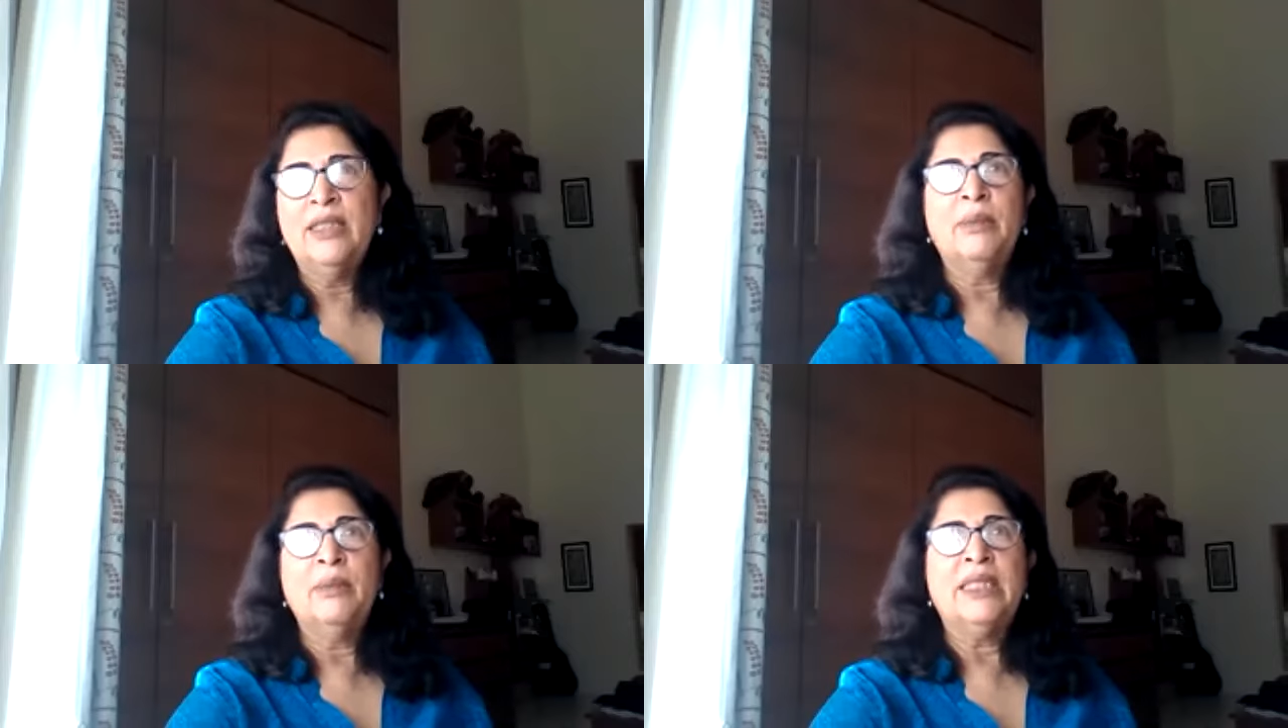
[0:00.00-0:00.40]

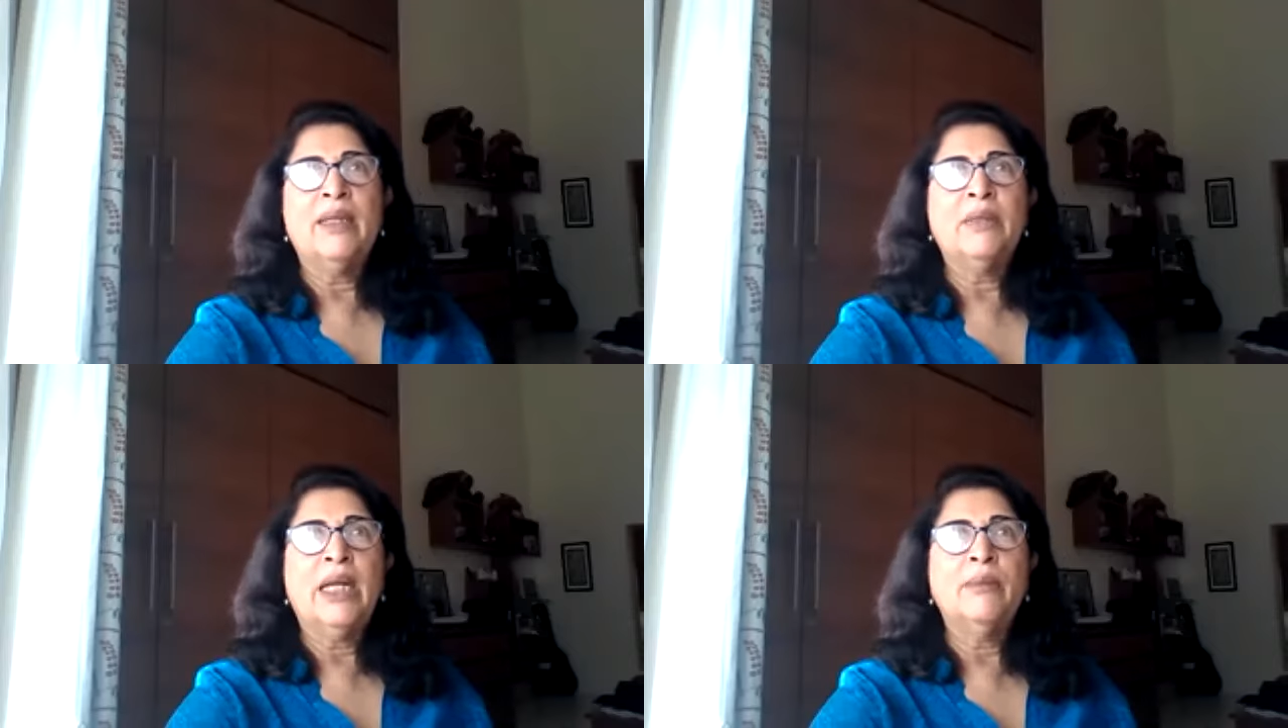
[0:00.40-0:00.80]
me
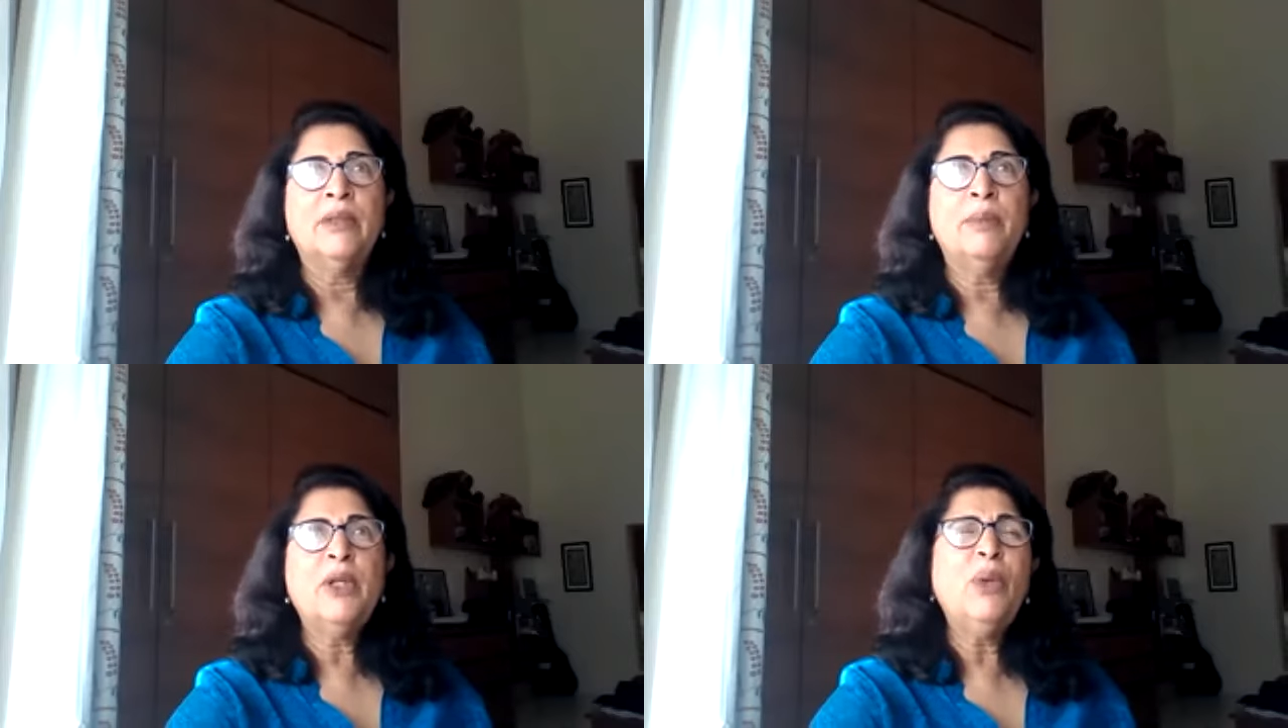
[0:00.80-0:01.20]
sometimes,
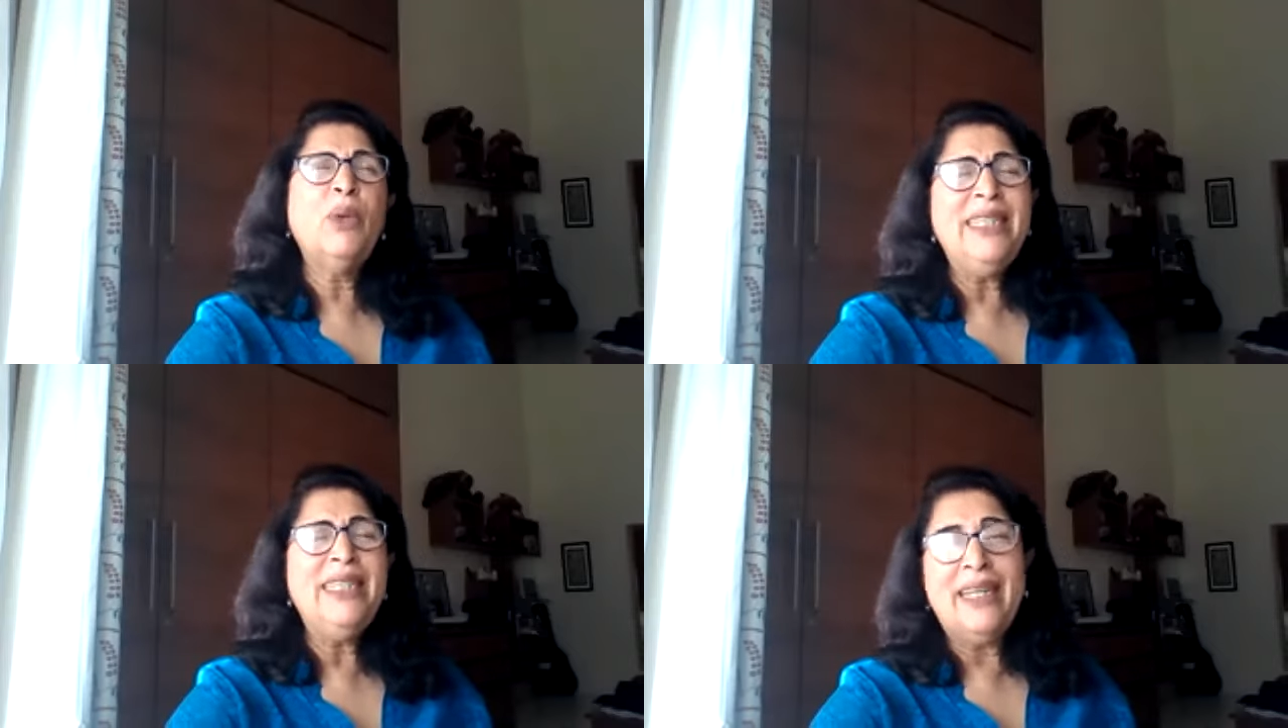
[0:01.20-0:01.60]
because what
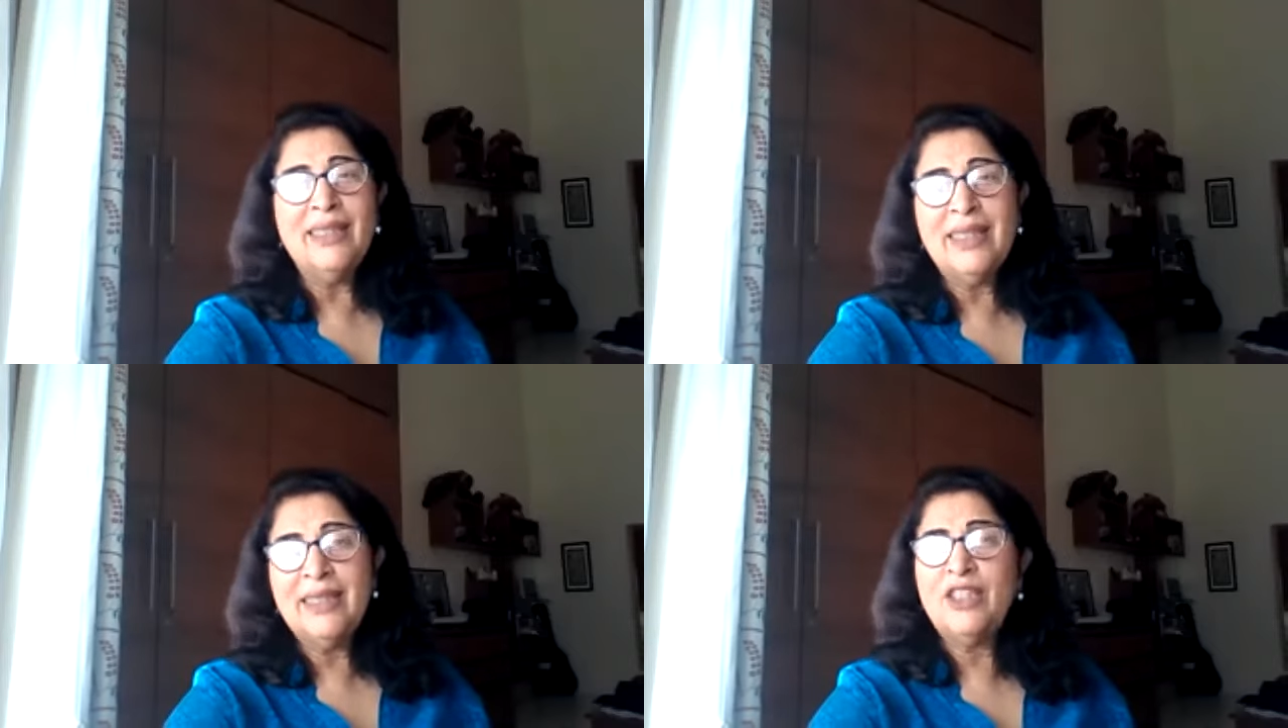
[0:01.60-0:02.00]
it does
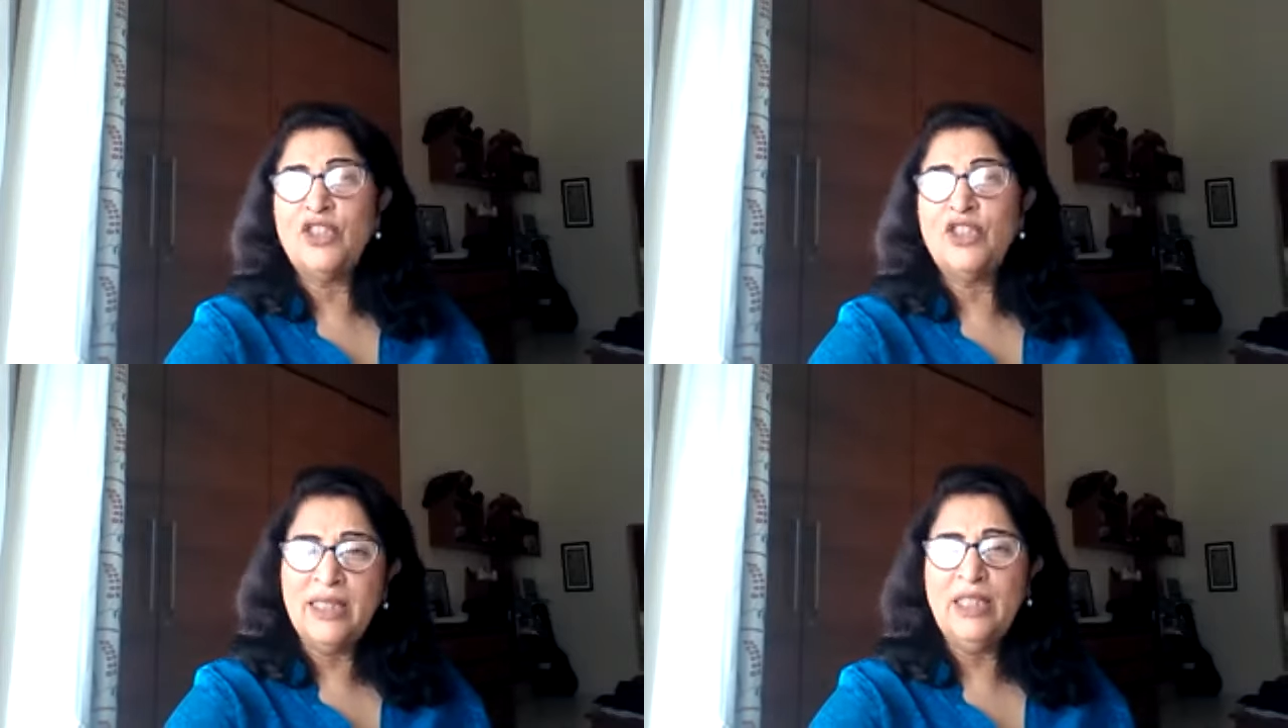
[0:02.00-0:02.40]
is it
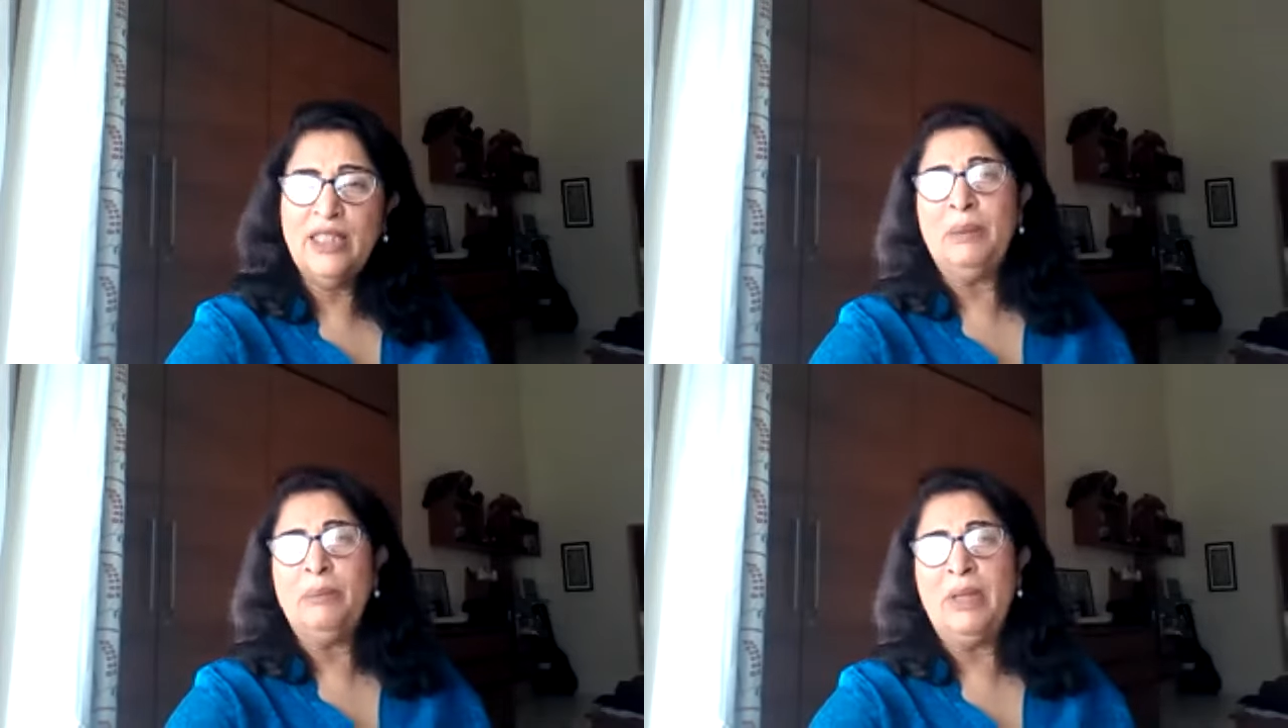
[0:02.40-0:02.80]
stresses
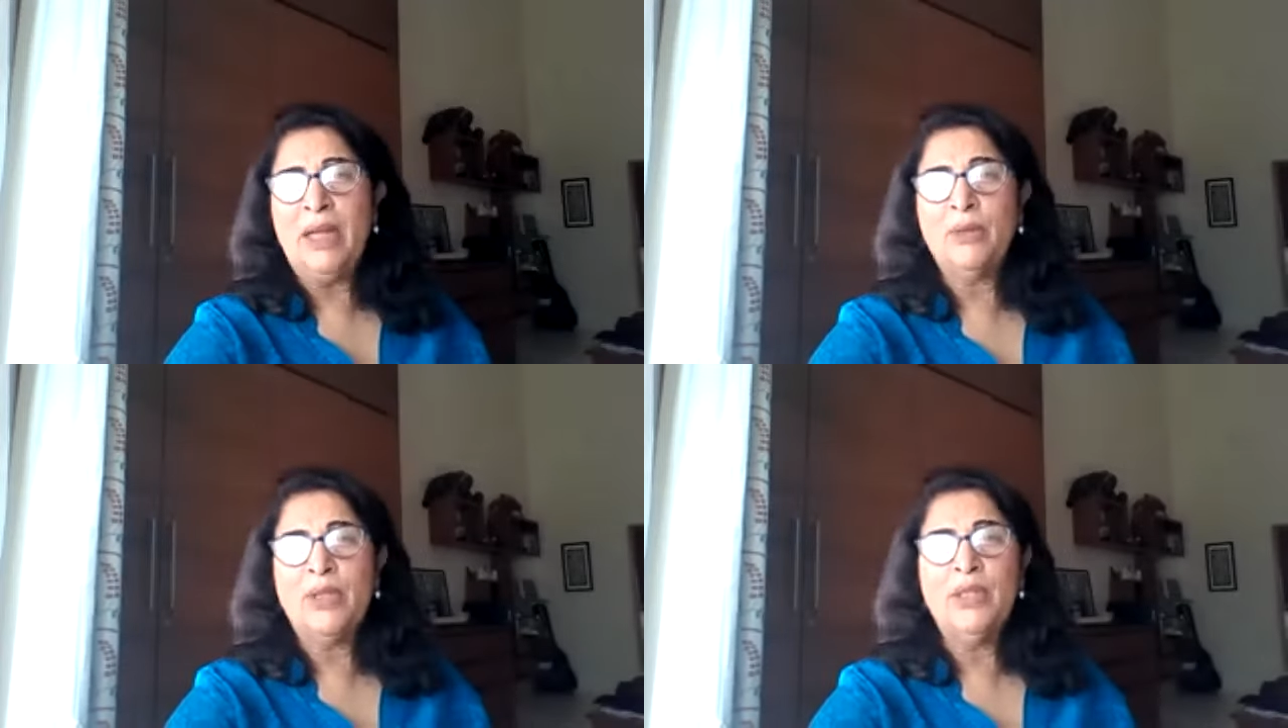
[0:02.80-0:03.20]
people
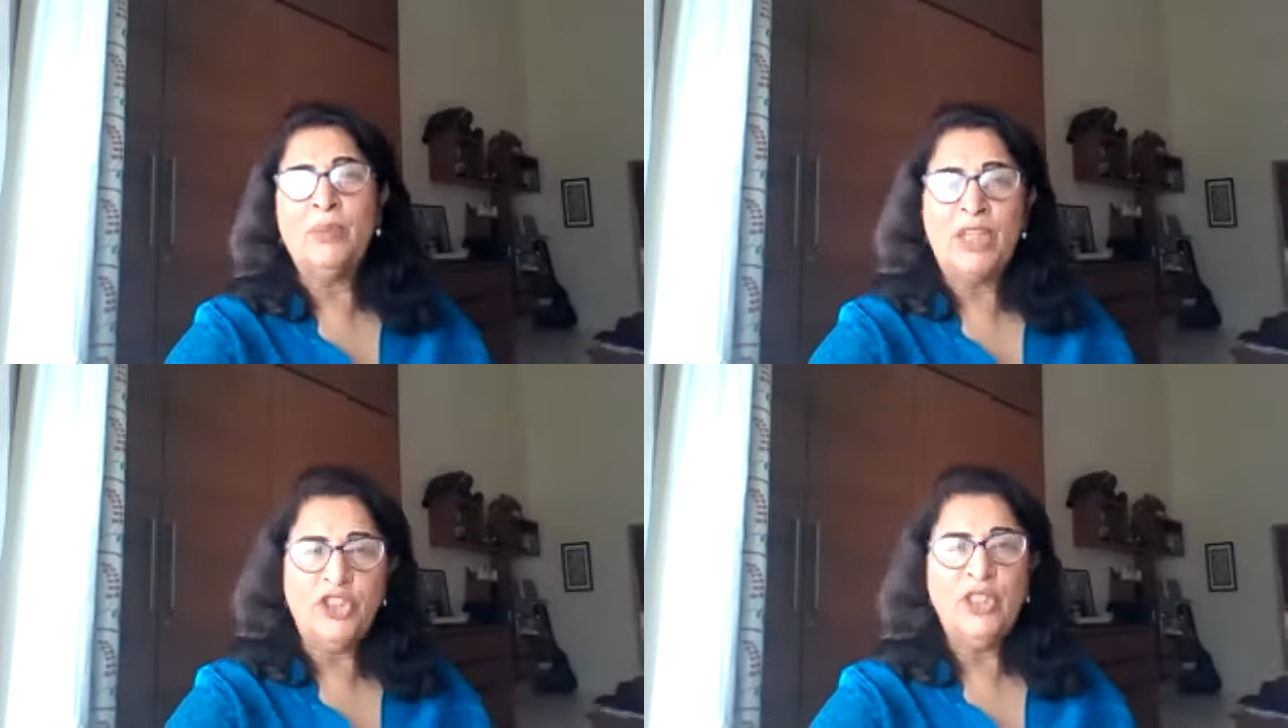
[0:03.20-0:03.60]
out, it
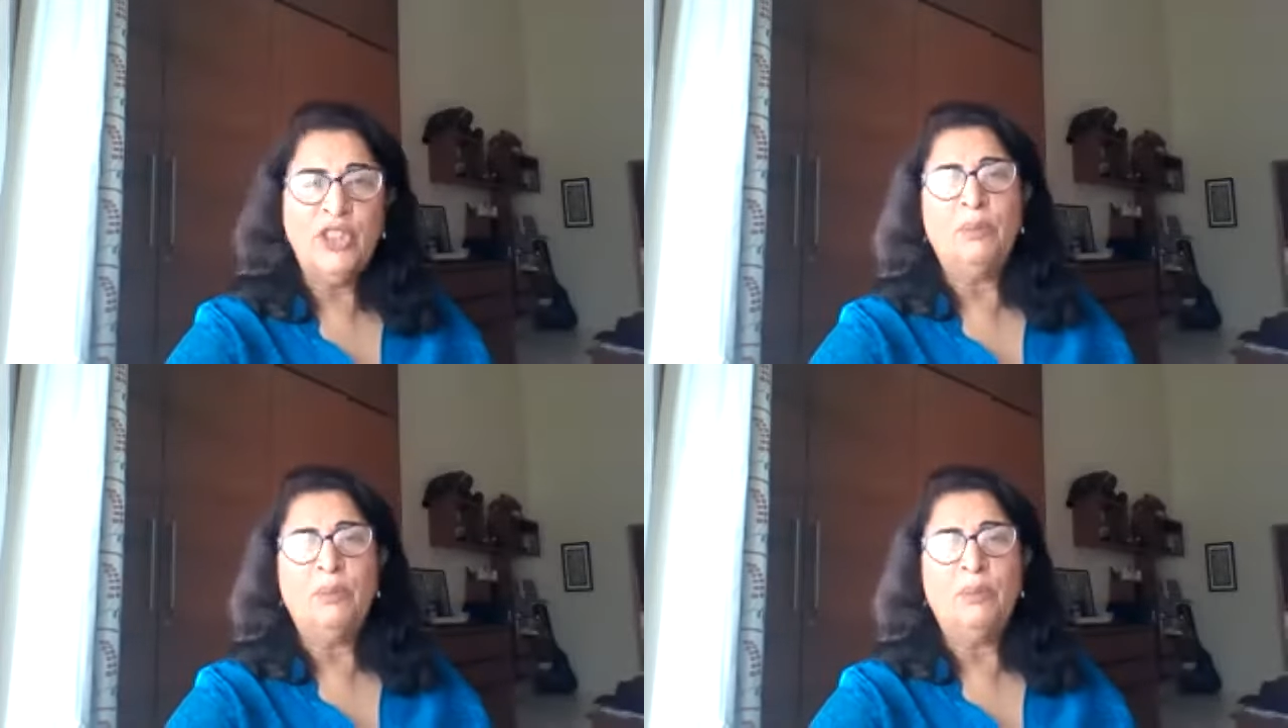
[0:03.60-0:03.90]
pressures